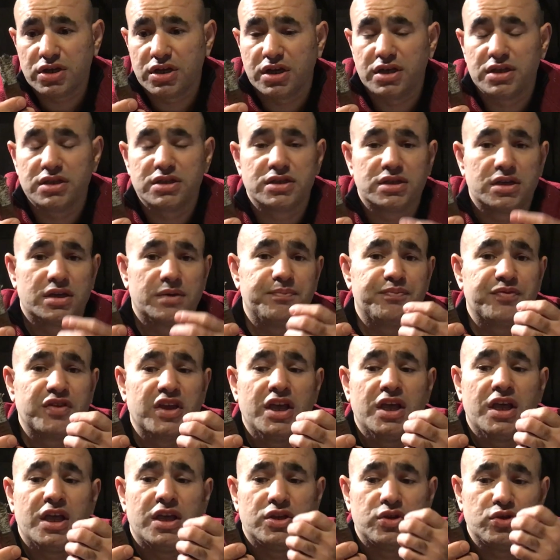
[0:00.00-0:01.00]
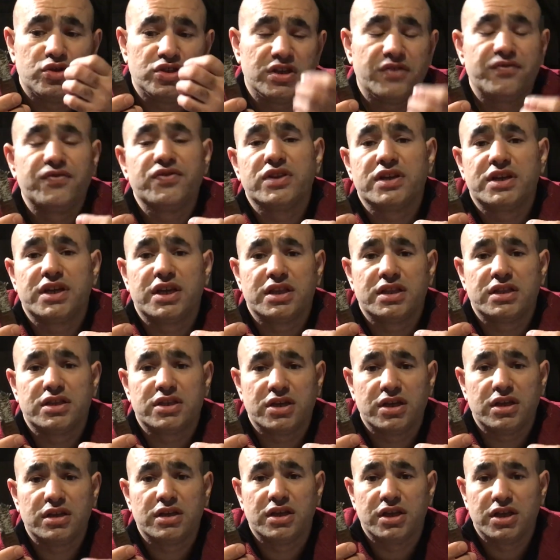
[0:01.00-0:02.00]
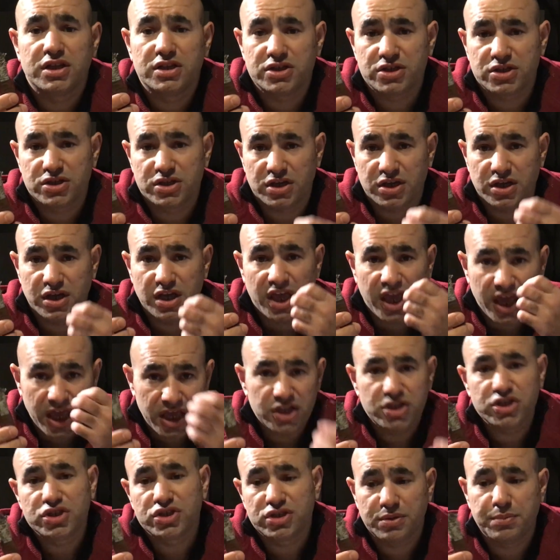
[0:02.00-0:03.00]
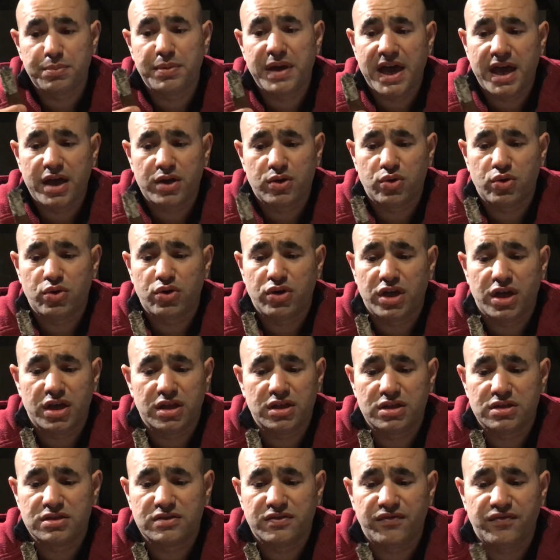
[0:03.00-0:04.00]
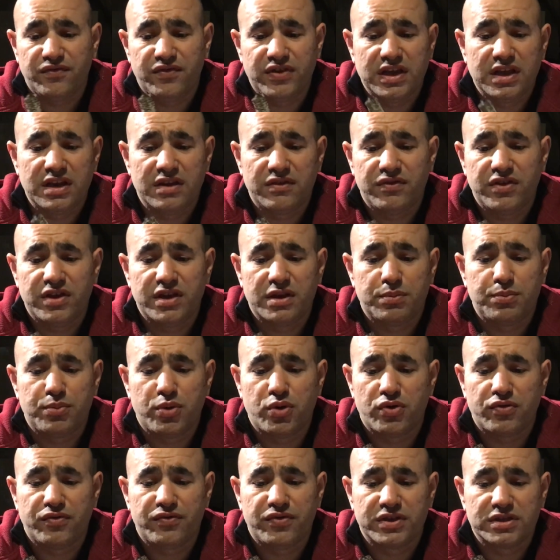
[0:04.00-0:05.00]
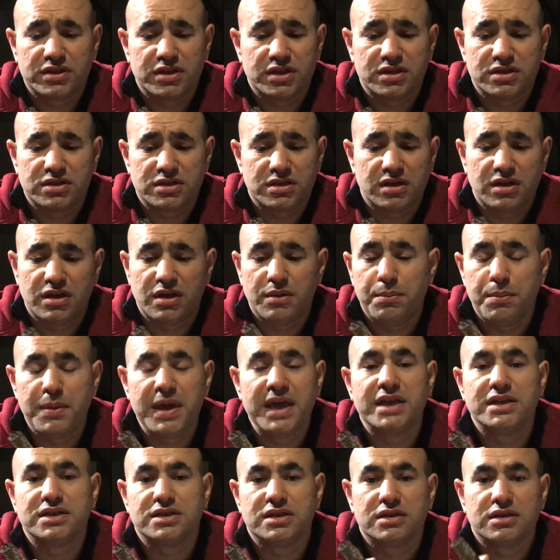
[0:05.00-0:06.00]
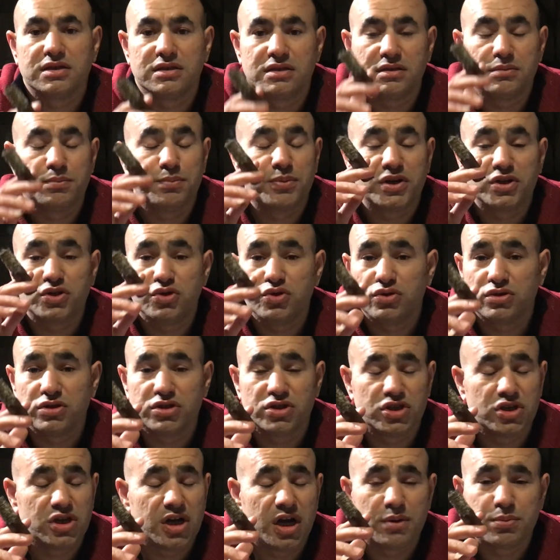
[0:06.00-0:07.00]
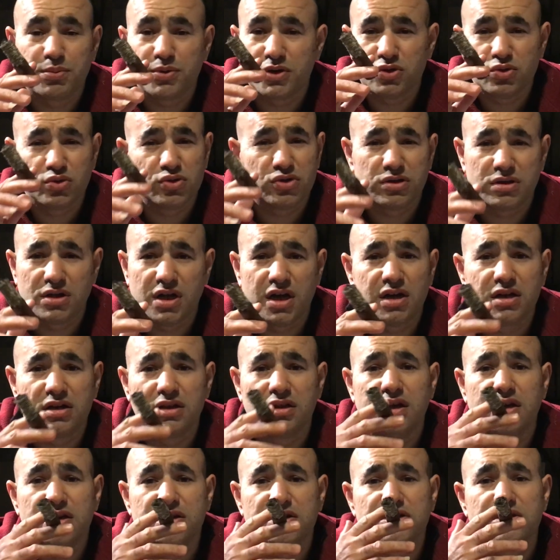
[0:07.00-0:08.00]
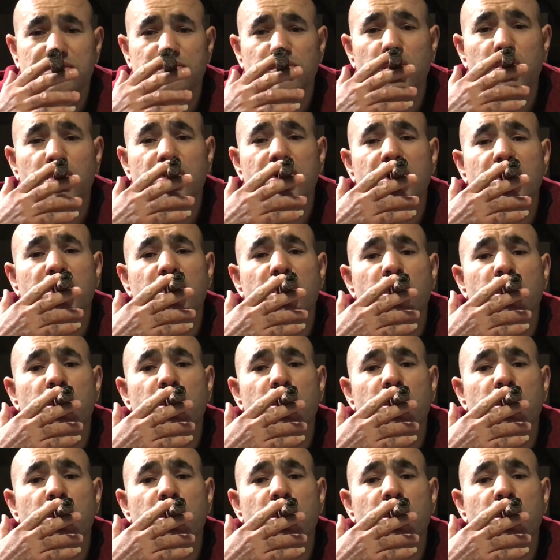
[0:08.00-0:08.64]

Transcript: It's you definitely can tell it's aged tobacco, and it's very, very perfect. It's amazing. The cigar produced a lot of smoke.